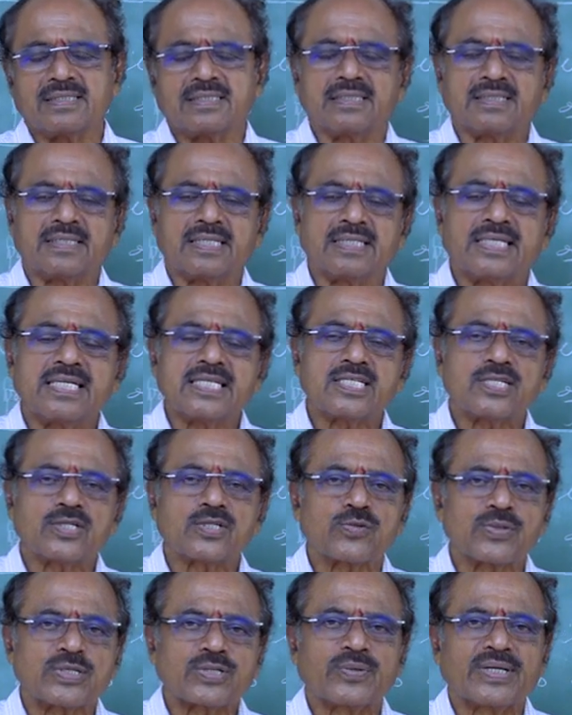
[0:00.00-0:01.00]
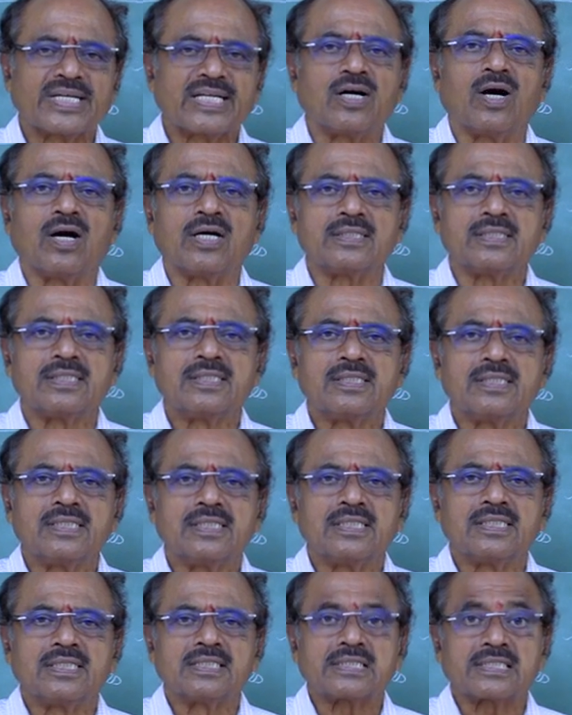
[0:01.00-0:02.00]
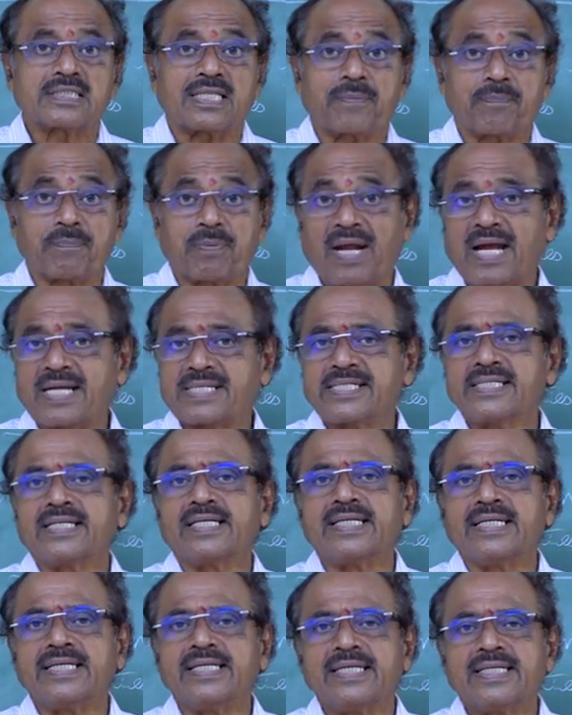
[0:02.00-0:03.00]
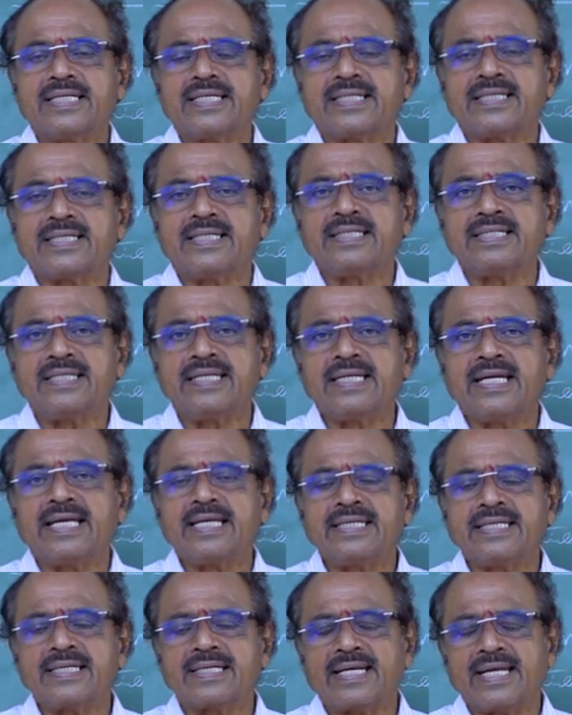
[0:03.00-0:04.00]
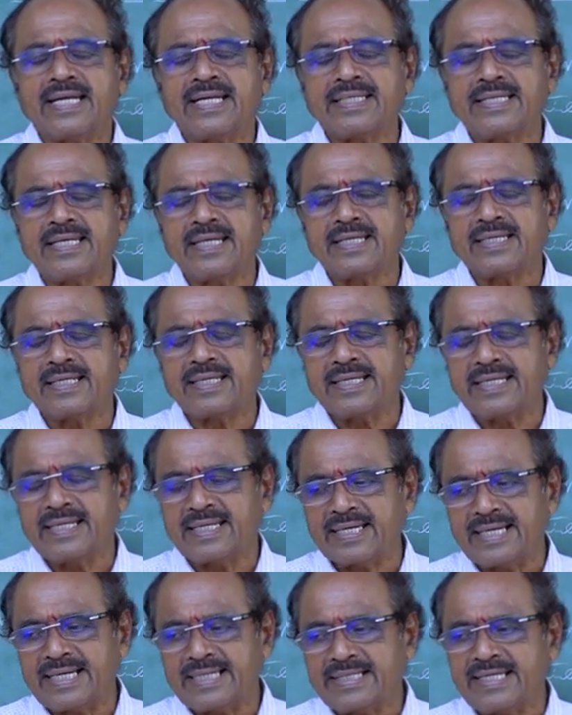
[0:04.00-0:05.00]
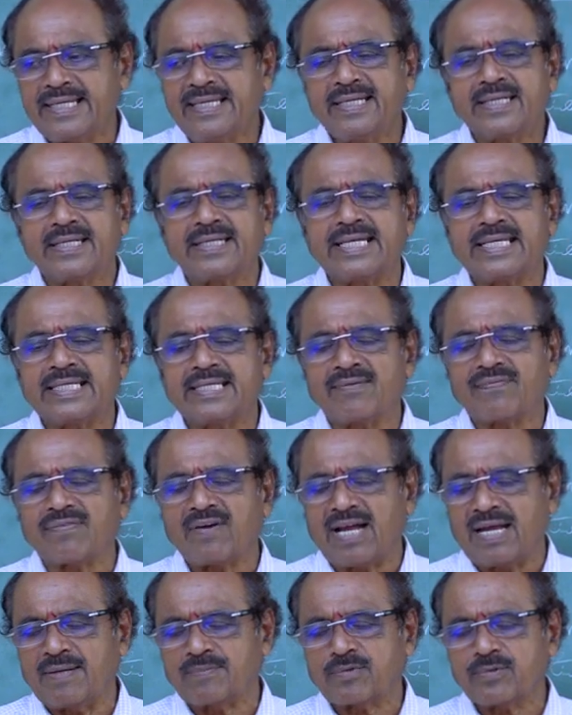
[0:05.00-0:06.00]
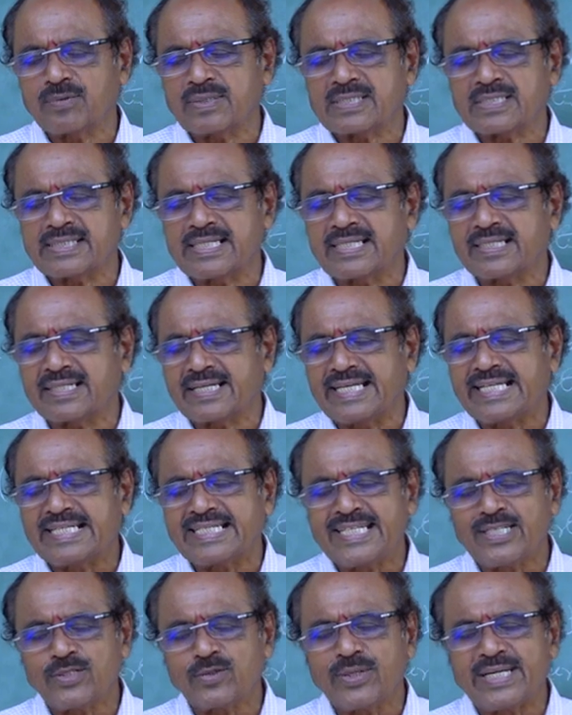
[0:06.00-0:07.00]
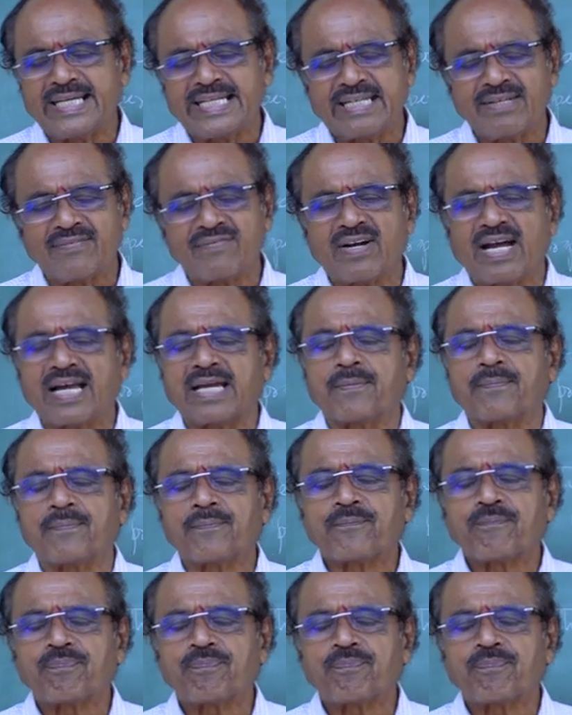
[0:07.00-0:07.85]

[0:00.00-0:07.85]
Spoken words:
the research was going on. Surprisingly, in the year 1885, towards 1880 to 85,